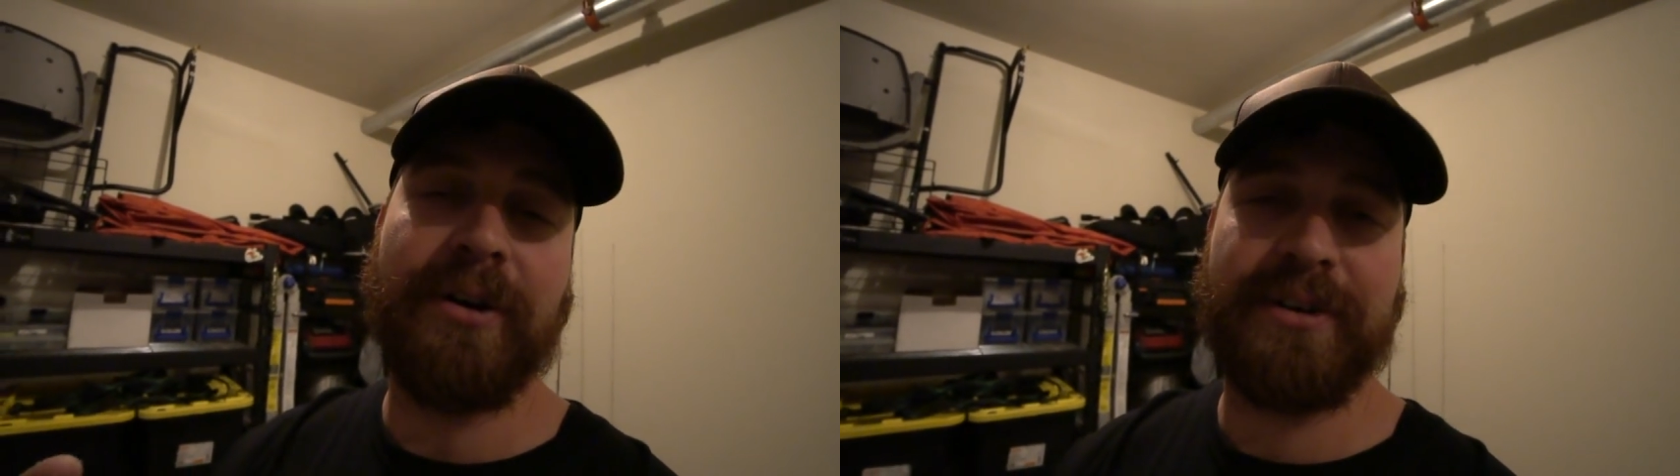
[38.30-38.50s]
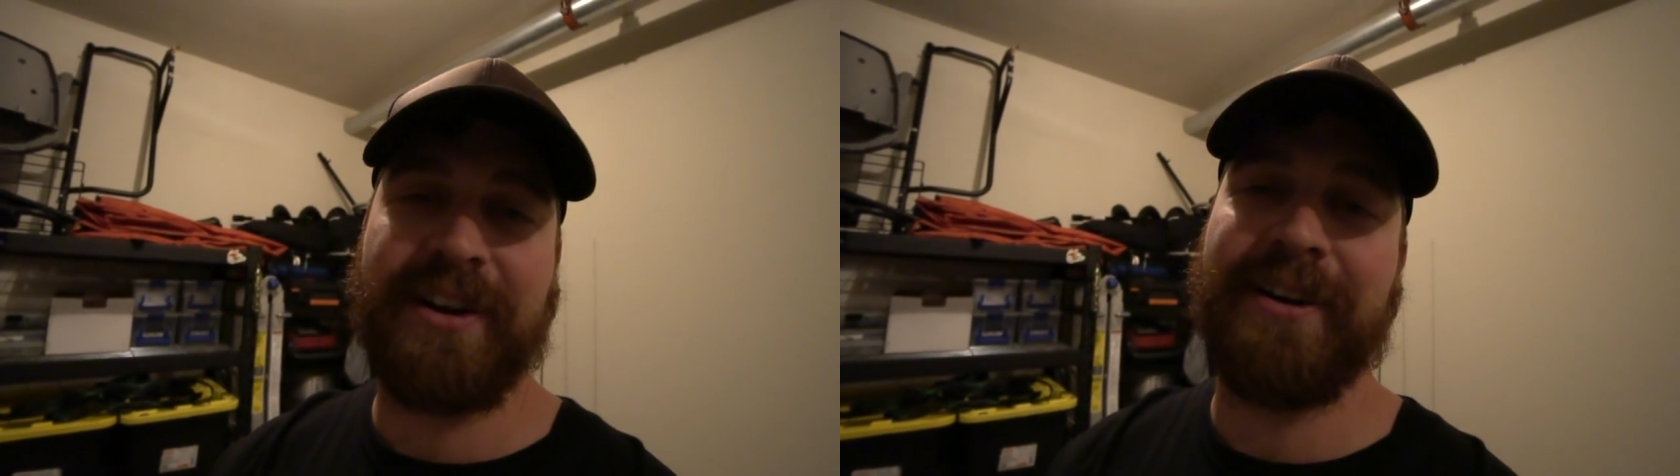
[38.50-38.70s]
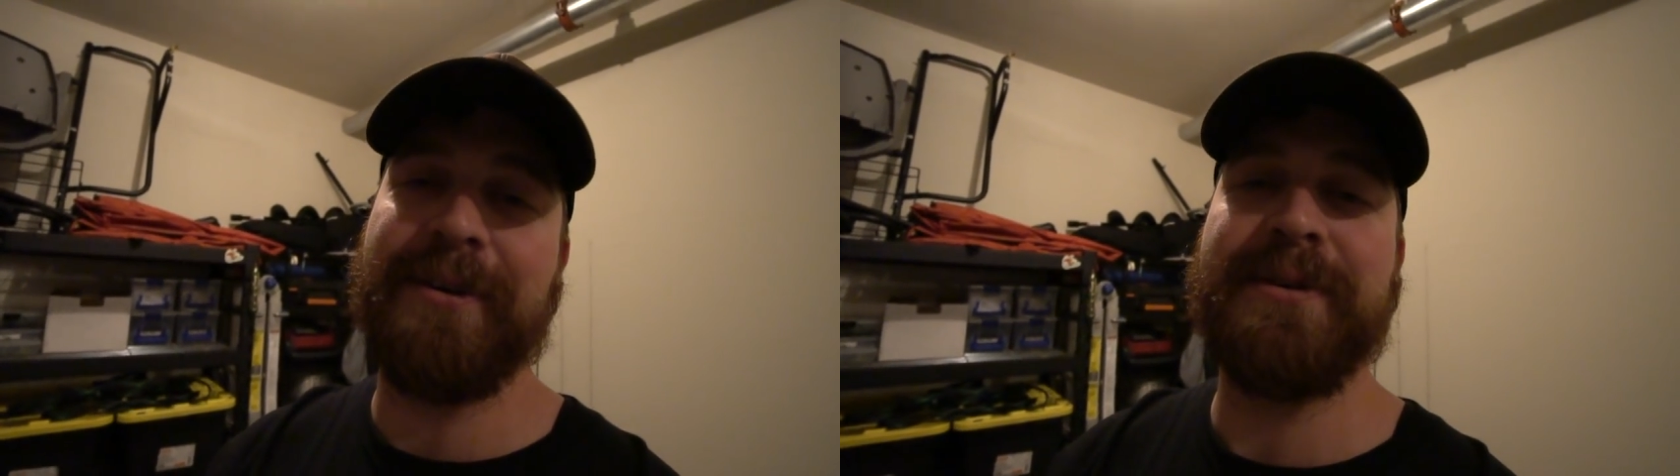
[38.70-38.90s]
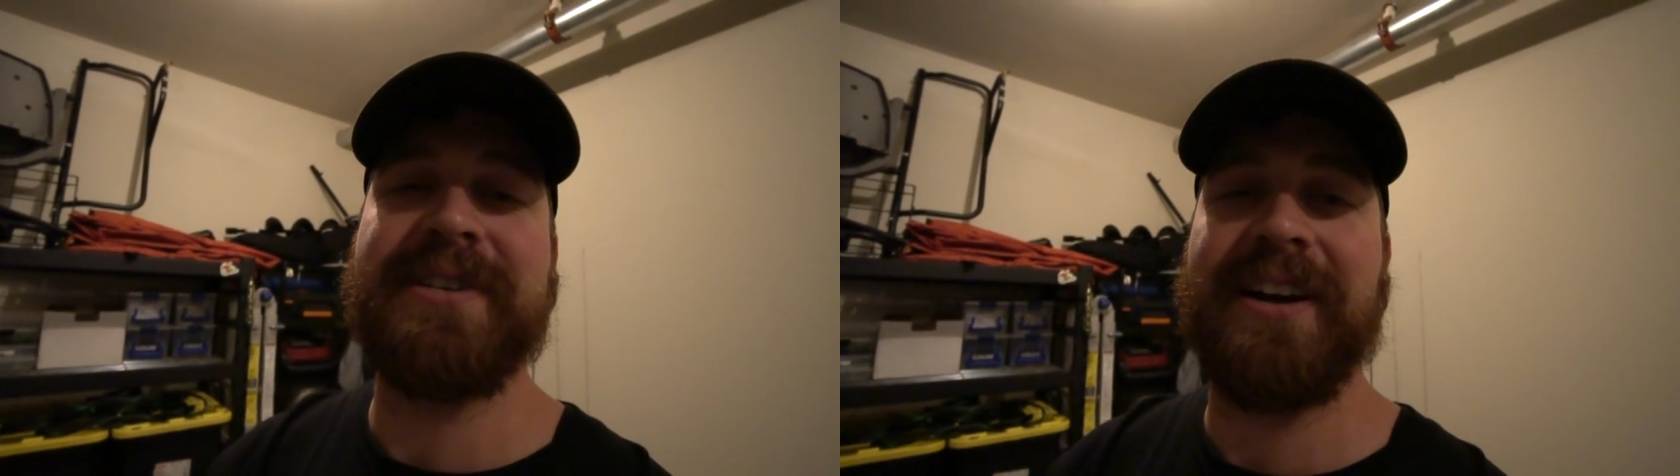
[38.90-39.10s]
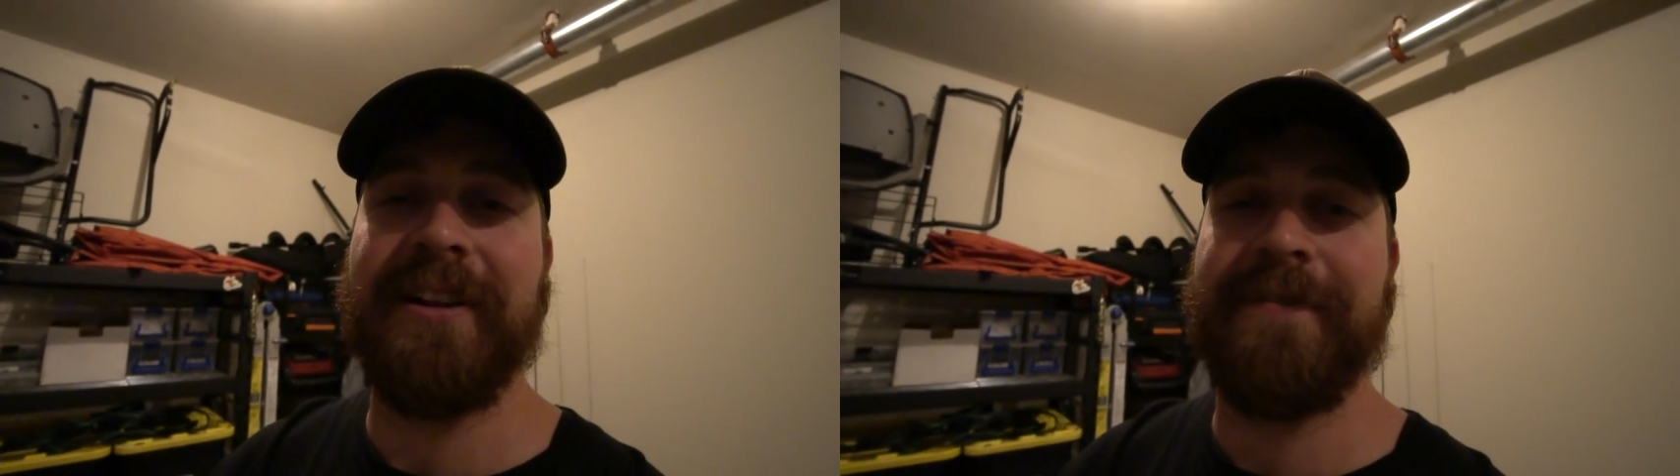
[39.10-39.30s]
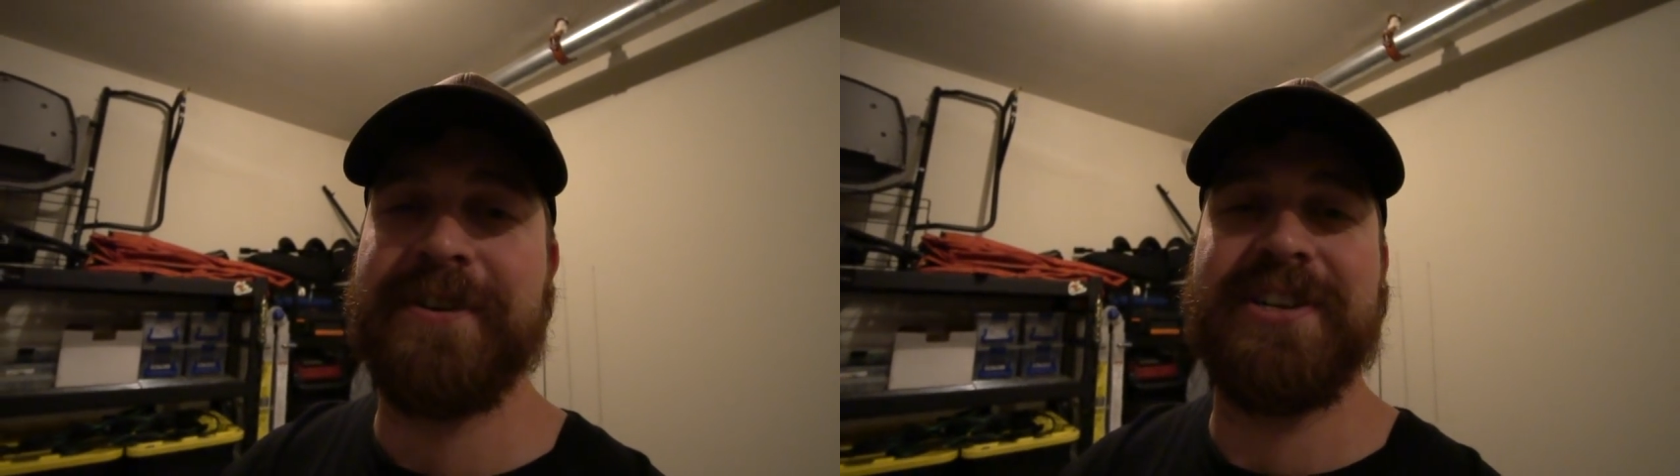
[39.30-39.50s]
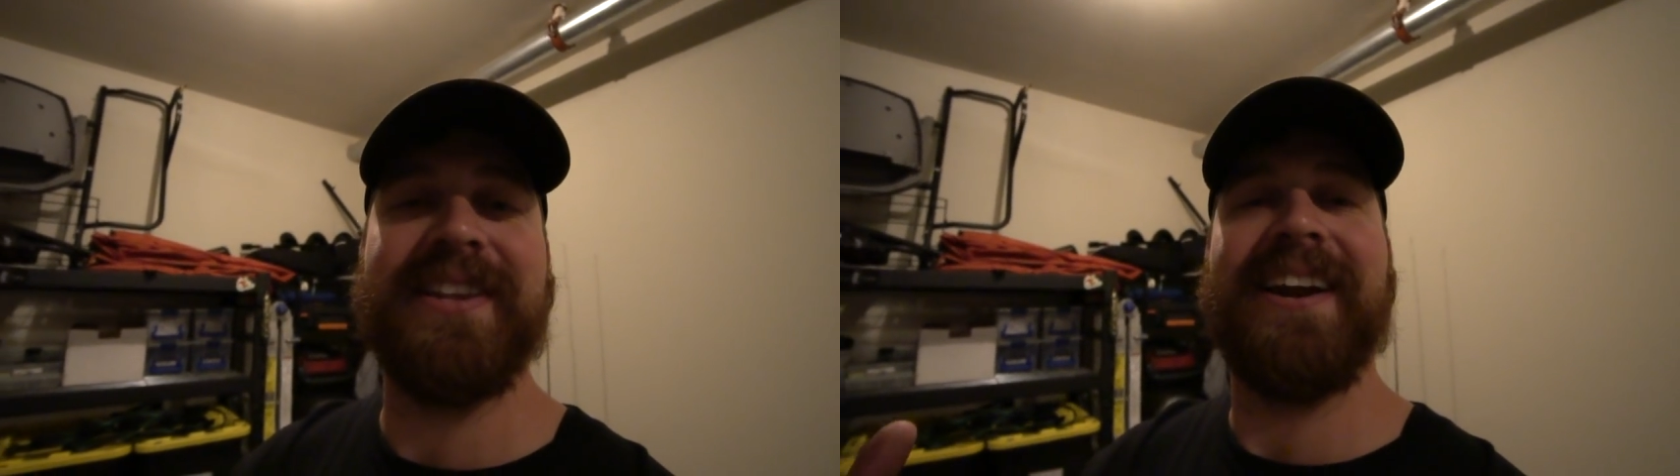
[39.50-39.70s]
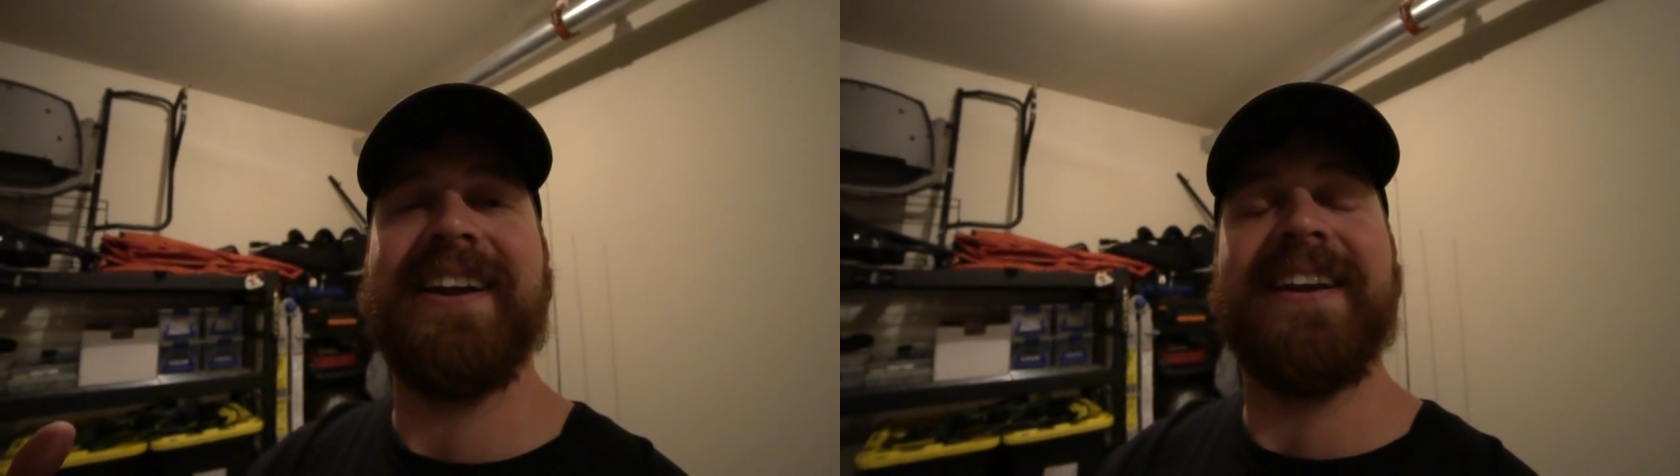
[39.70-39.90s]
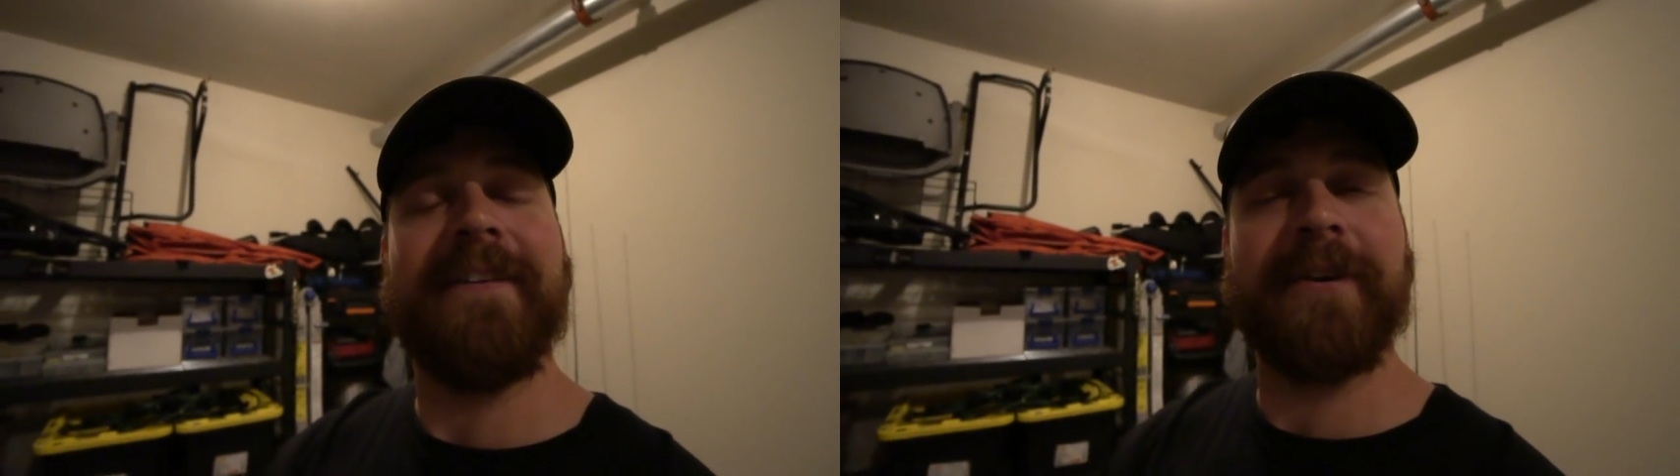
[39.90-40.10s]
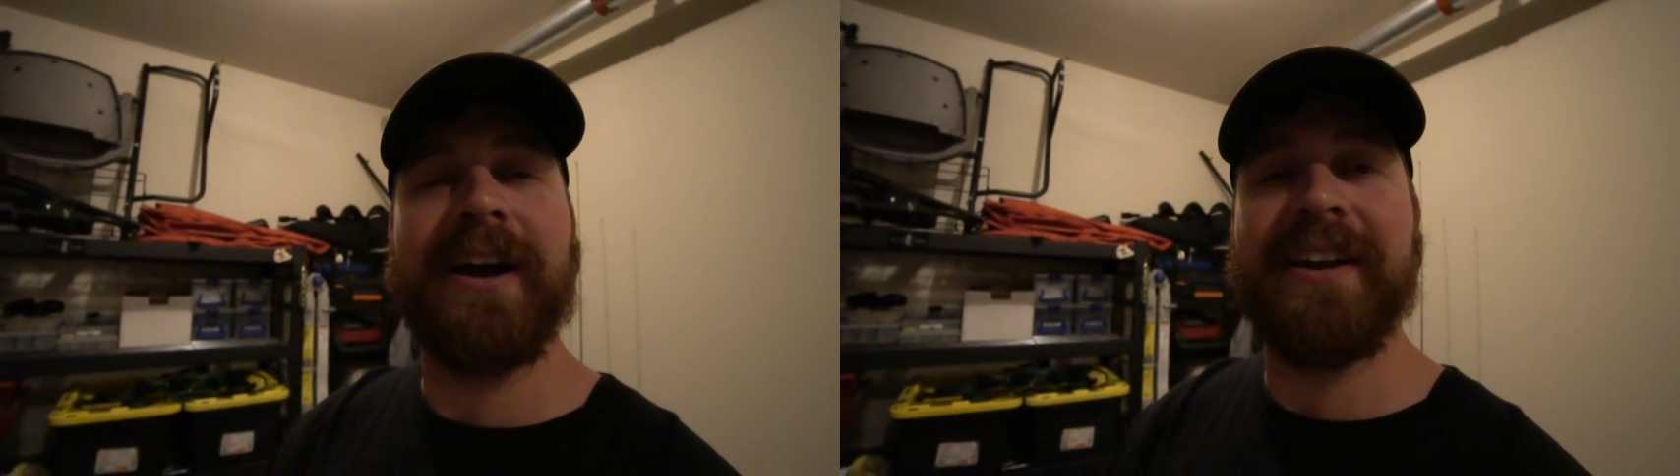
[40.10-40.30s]
hooked on a new style of fishing that I'd
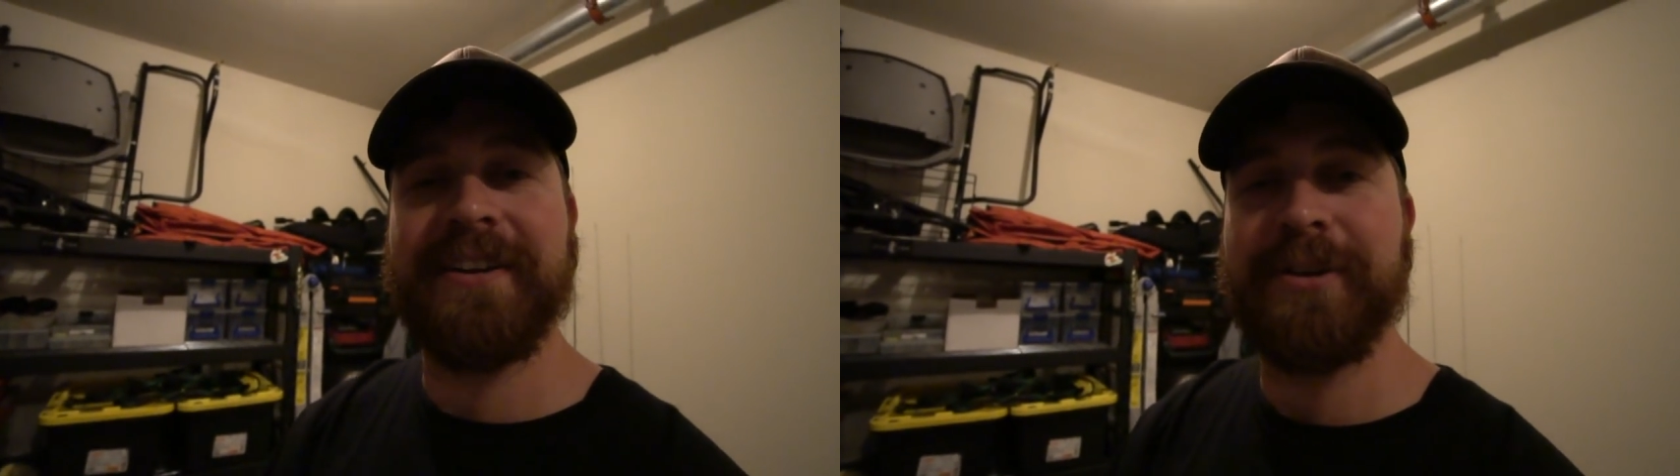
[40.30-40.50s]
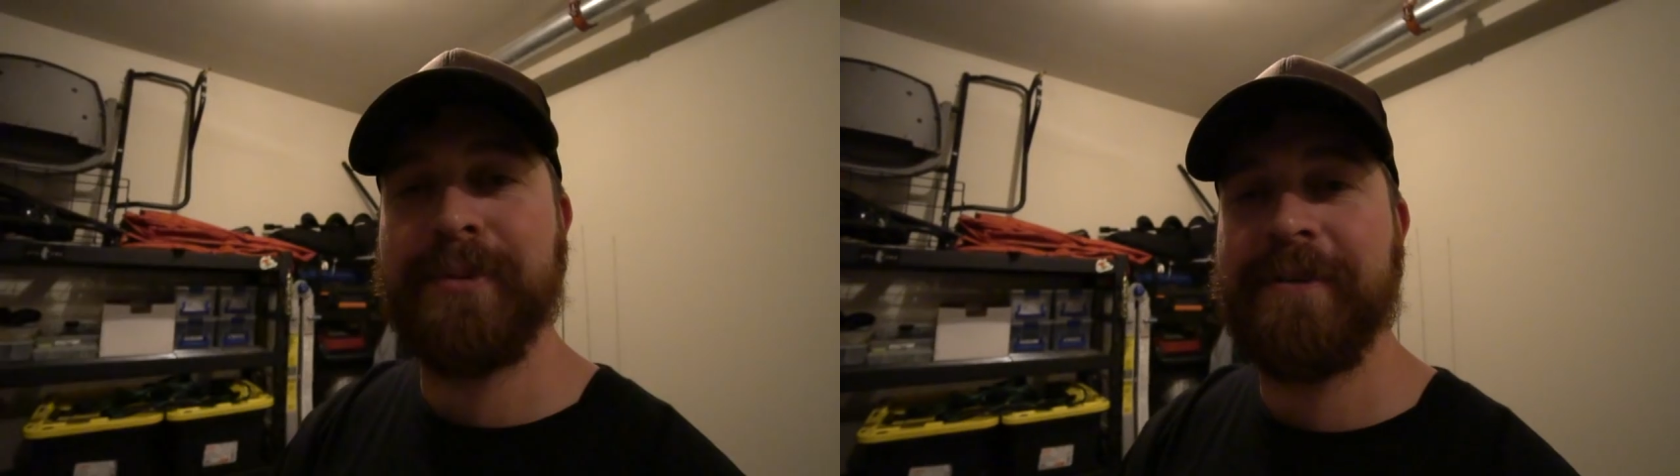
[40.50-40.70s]
never gotten to do